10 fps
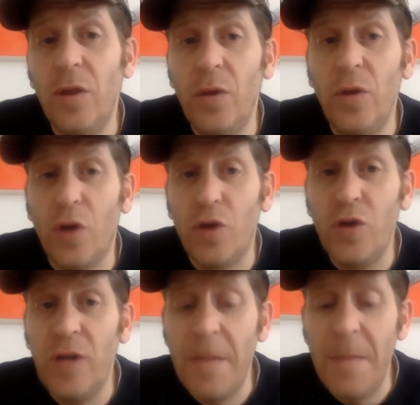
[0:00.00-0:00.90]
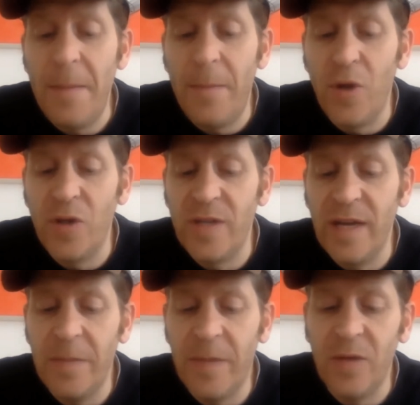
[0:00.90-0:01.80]
not to name them
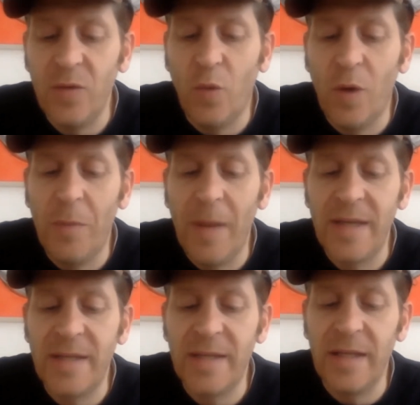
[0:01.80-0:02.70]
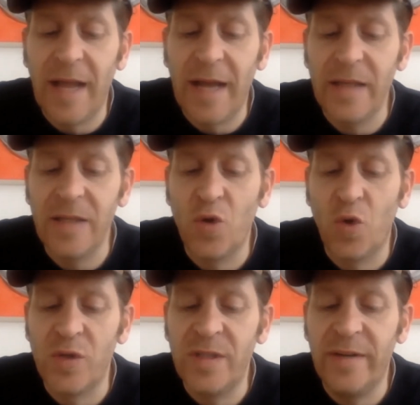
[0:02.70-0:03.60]
personally, but what makes like this
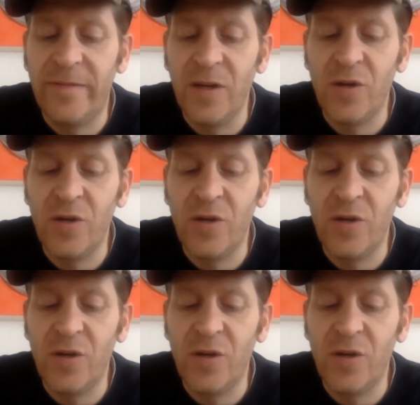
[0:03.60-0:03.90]
course different?